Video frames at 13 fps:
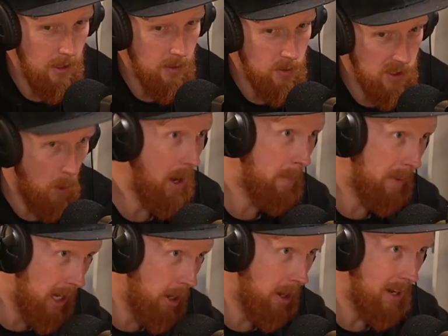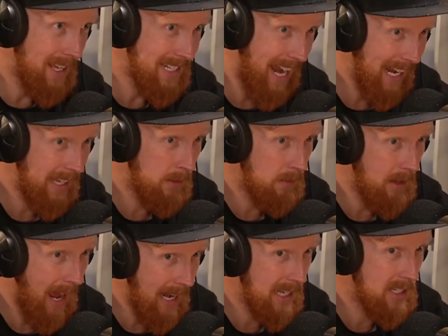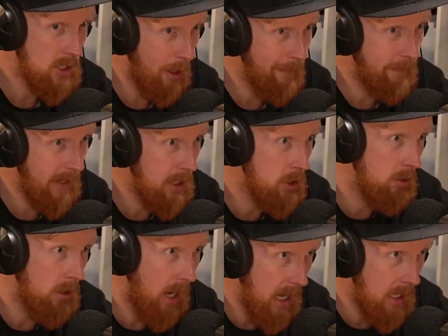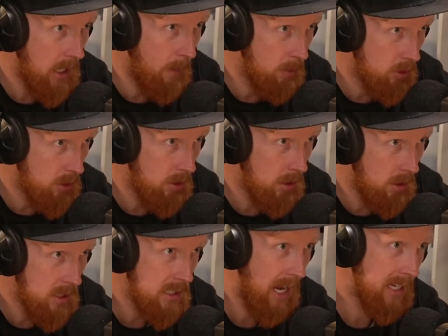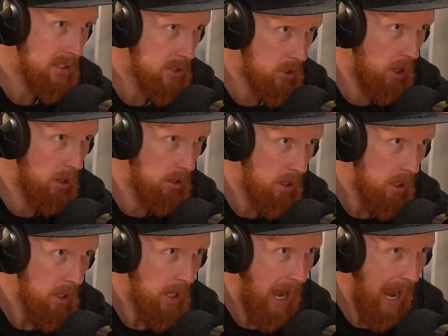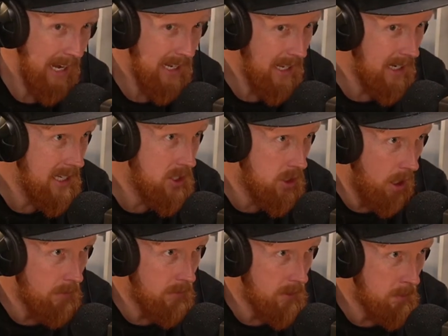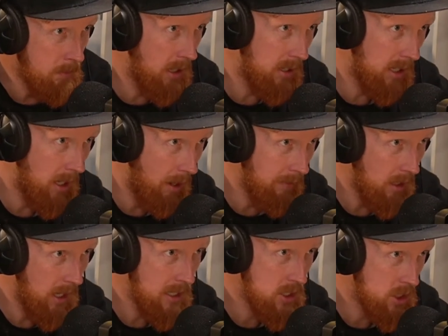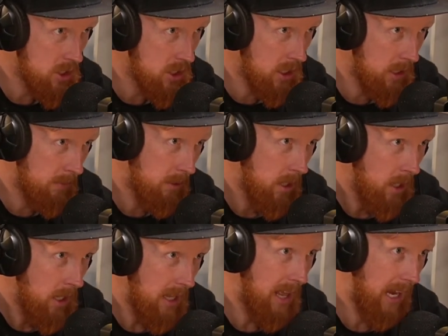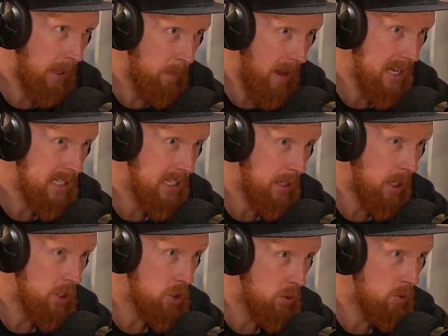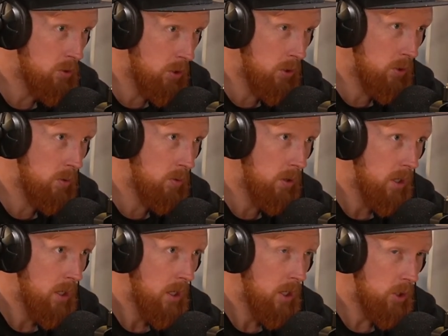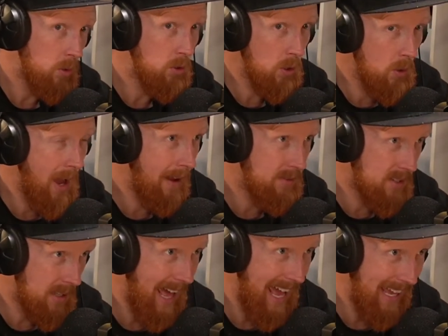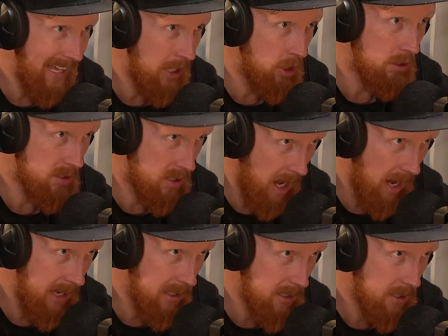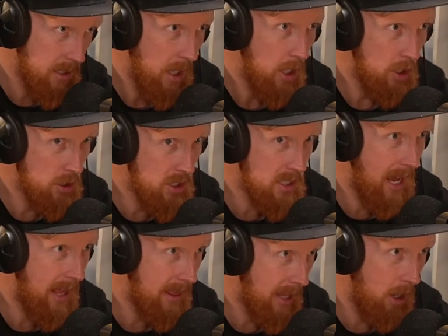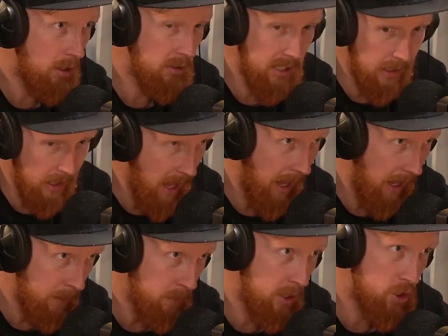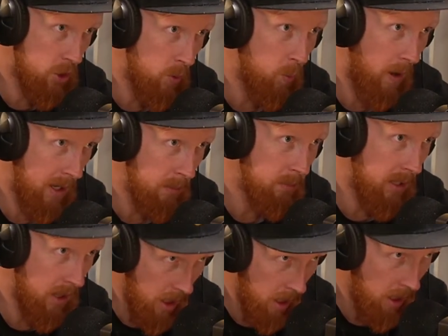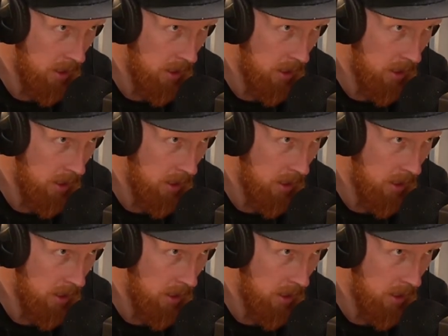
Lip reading: what I'm hearing is I can start feeding you land opportunities. I can at least start building our relationship in that capacity, because you do have that in your sights. You're just not there today, but you want to be there.